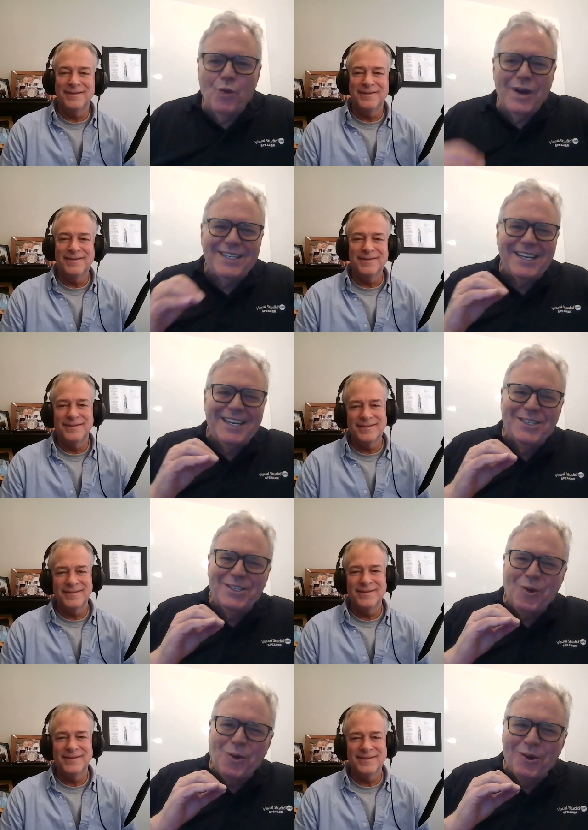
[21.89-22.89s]
Speaker 1: what
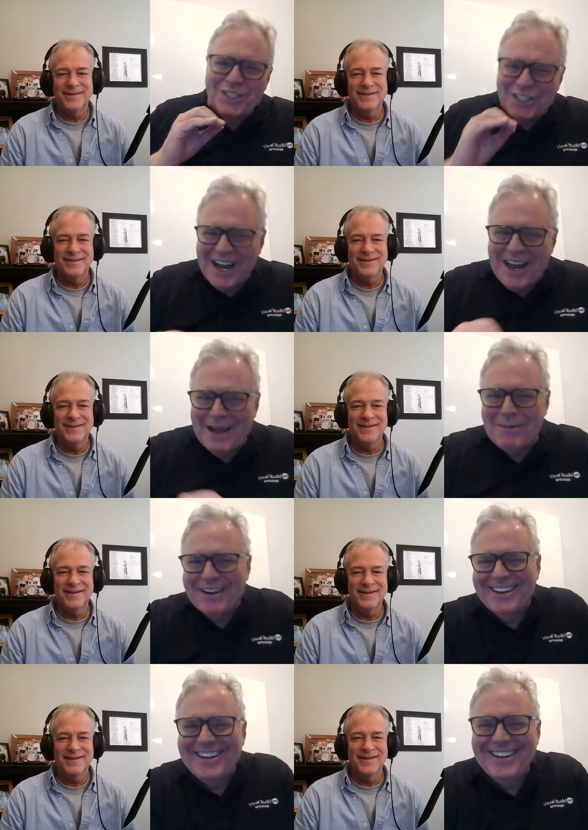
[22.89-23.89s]
is your
Speaker 2: job?
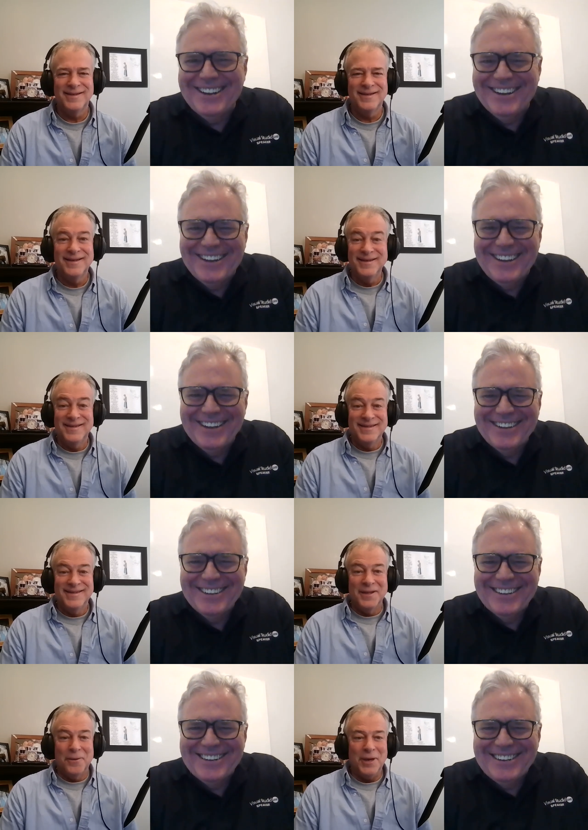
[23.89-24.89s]

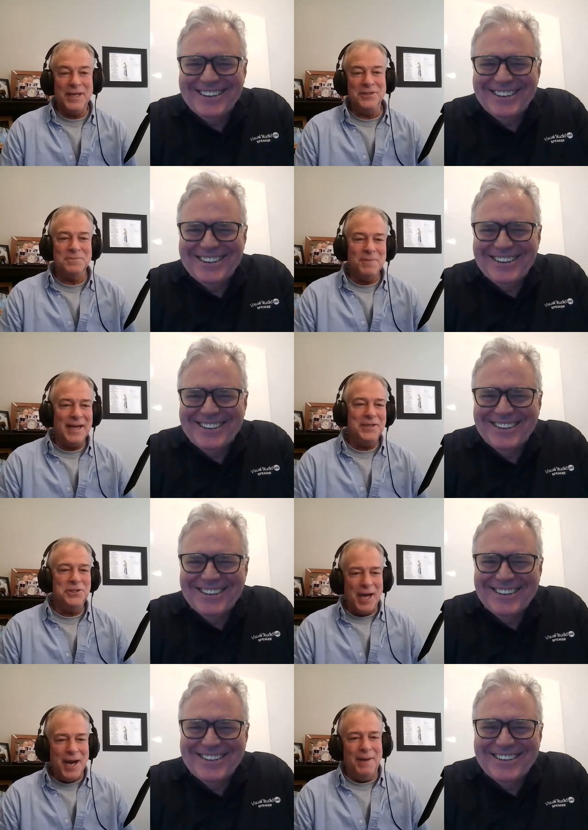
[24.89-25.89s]
What is my
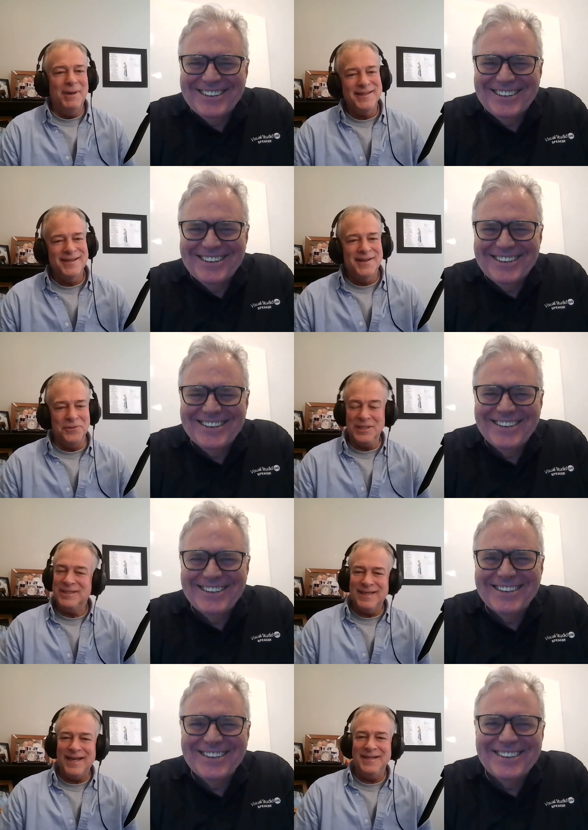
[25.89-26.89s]
job?
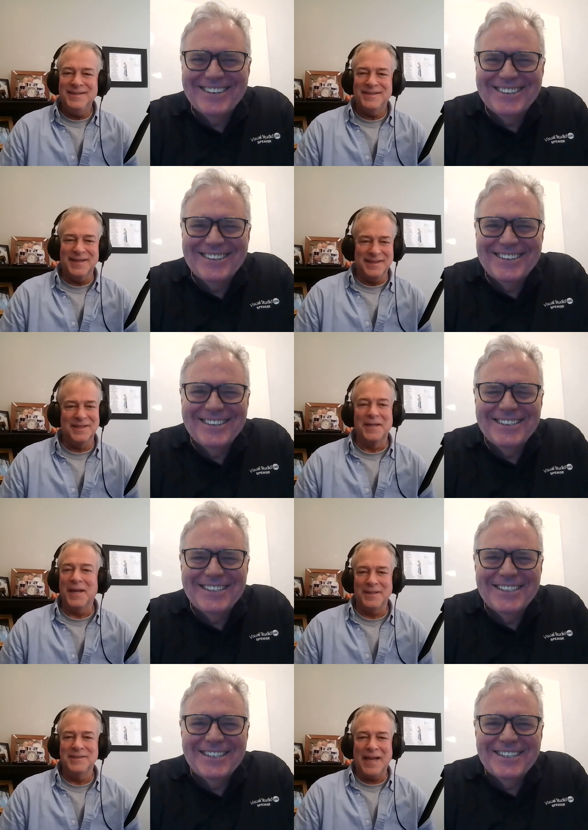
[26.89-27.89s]
These days, as
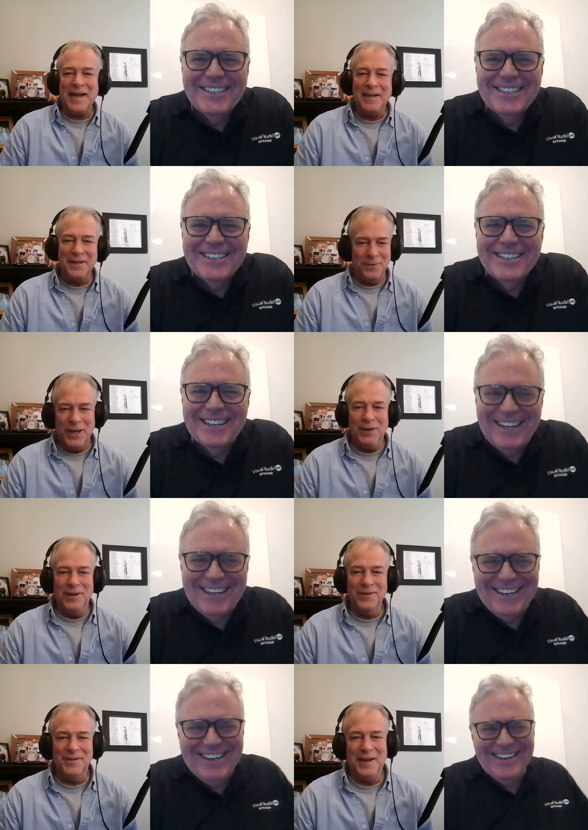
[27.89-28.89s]
little as I can get away
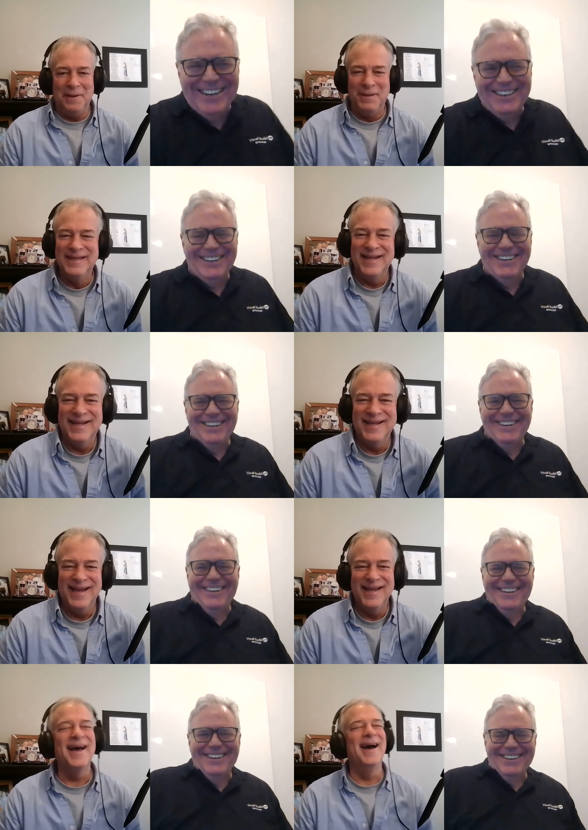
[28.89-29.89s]

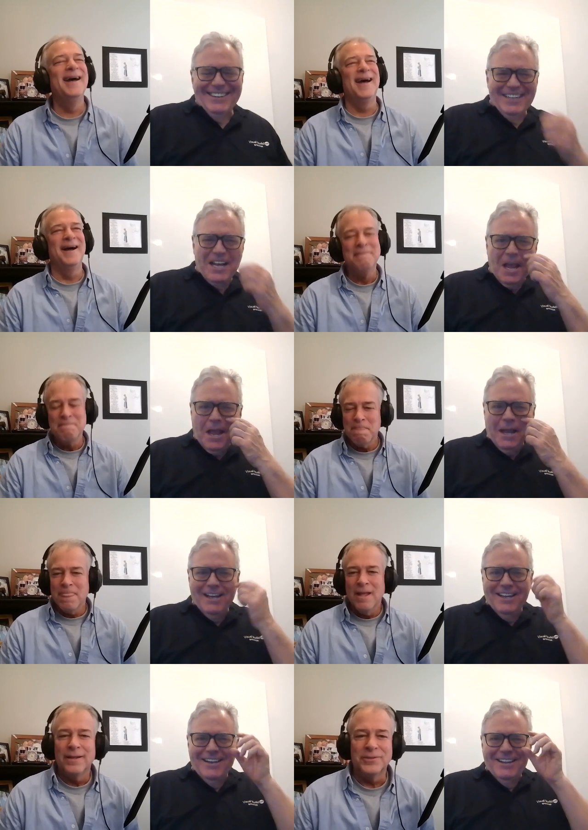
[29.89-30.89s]
with. Um,
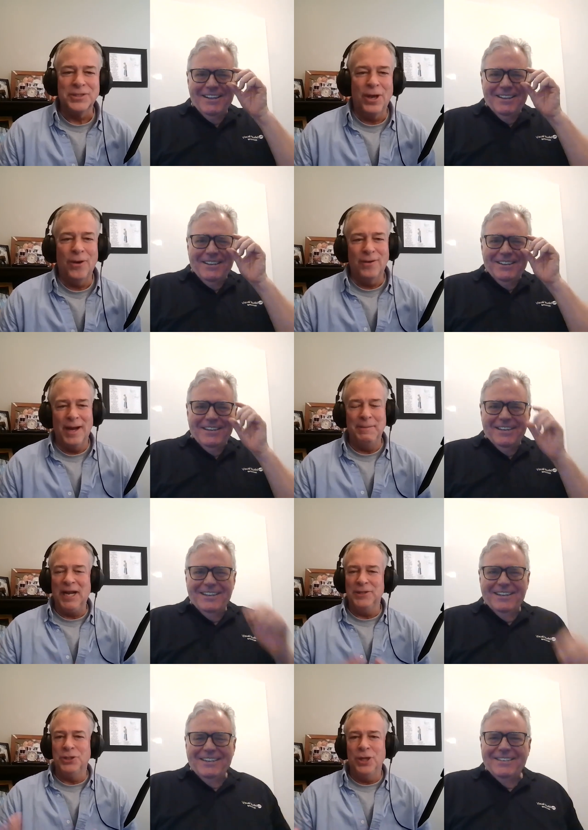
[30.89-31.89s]
so, I mean, as you